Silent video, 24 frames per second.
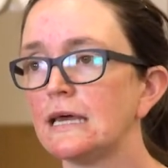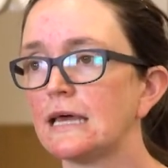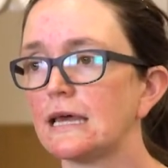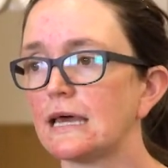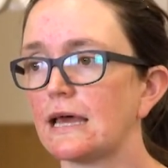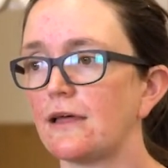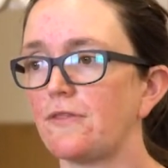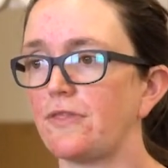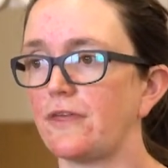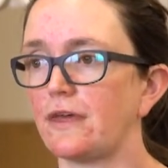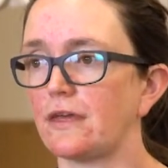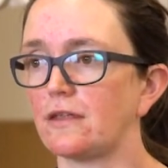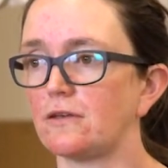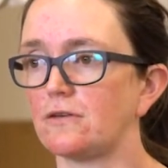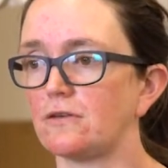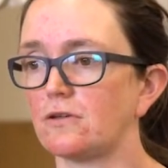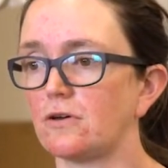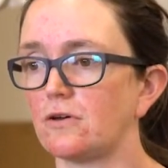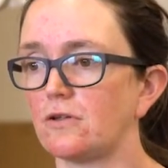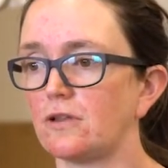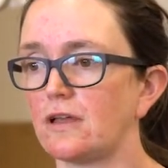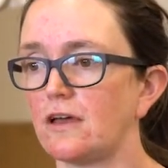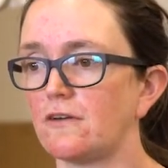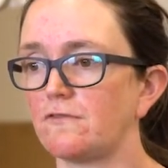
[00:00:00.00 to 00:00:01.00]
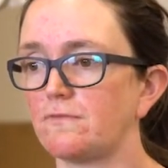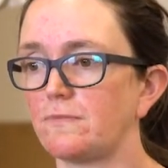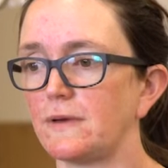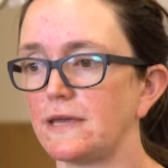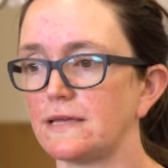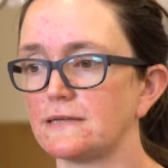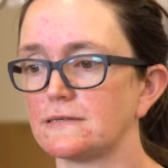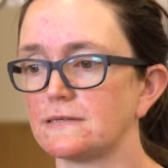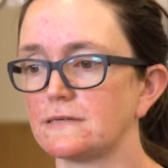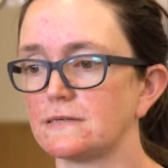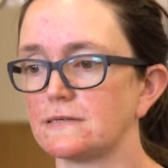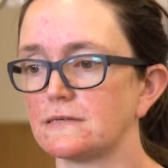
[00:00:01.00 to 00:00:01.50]
And then I'll have
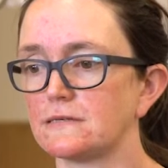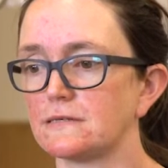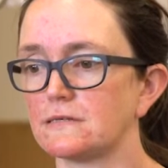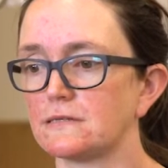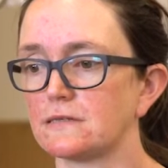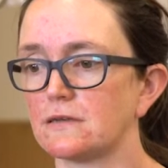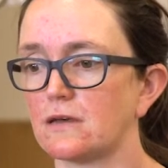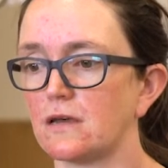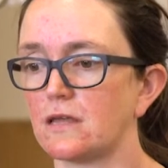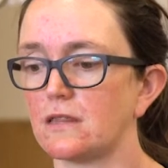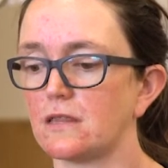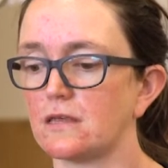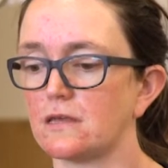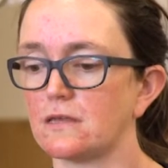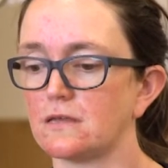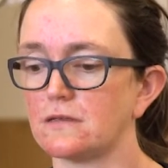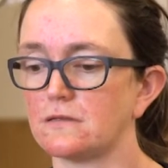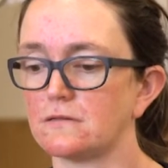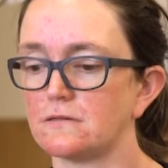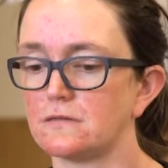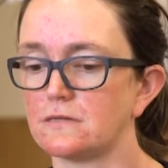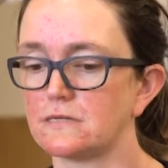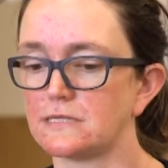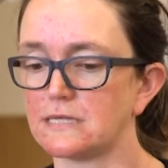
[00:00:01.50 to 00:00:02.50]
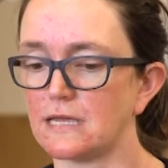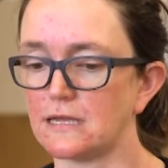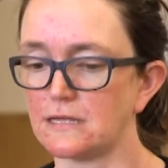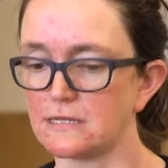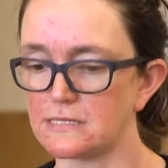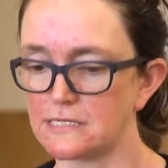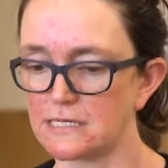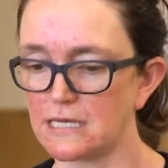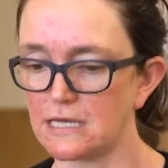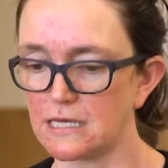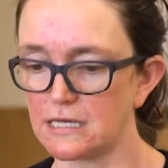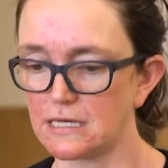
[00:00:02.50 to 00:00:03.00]
pieces either
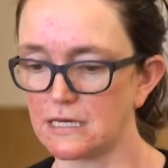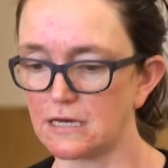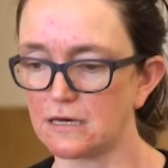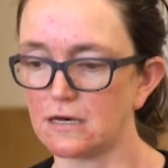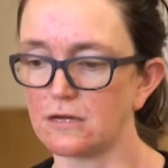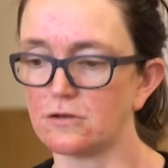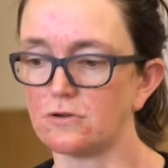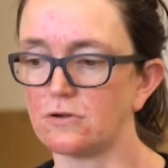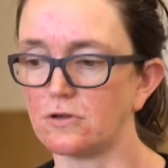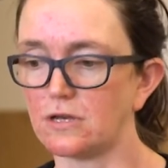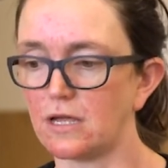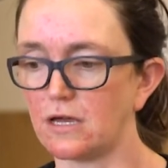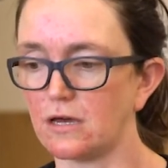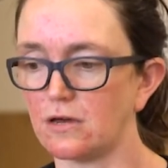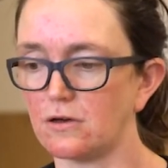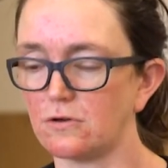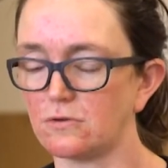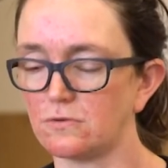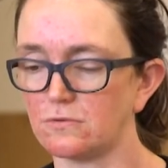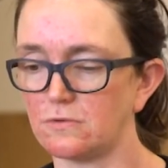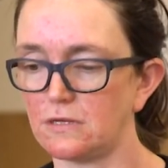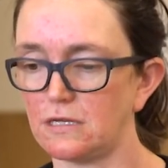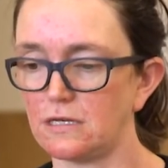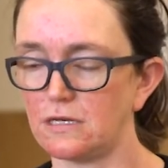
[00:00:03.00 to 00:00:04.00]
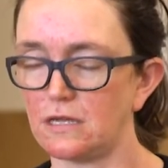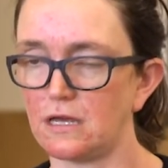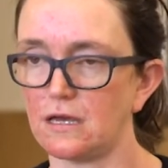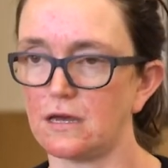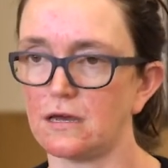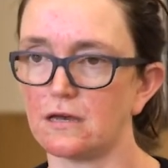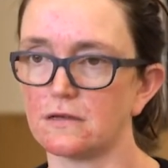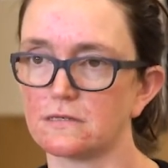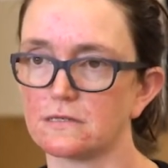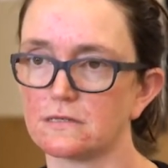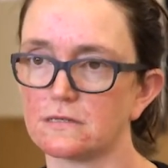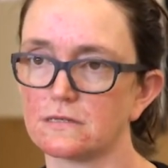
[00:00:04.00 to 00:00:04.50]
CNC cut on our
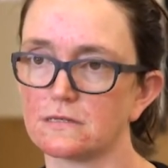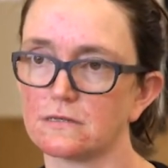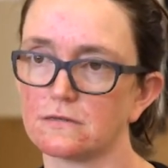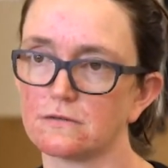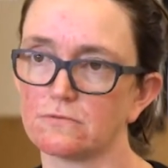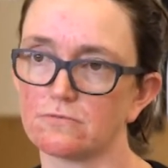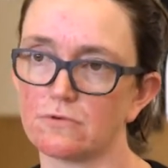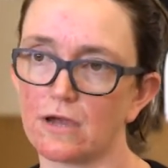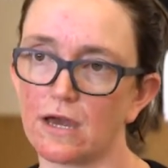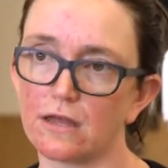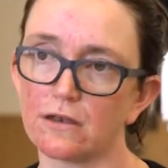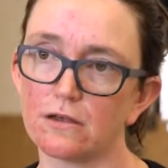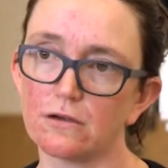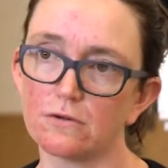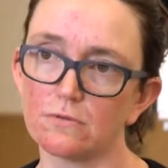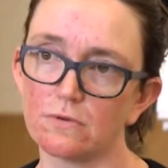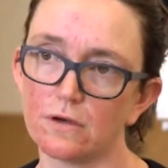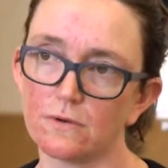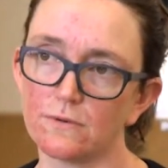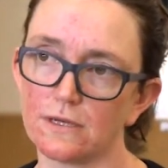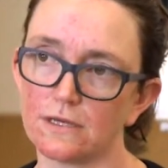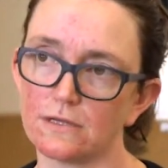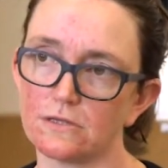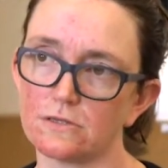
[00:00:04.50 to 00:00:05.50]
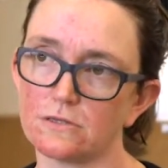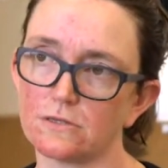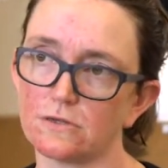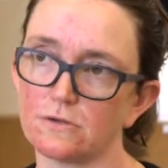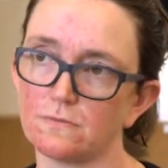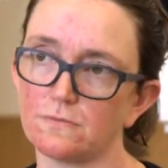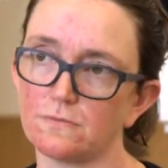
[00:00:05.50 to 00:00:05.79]
in-house router where we can do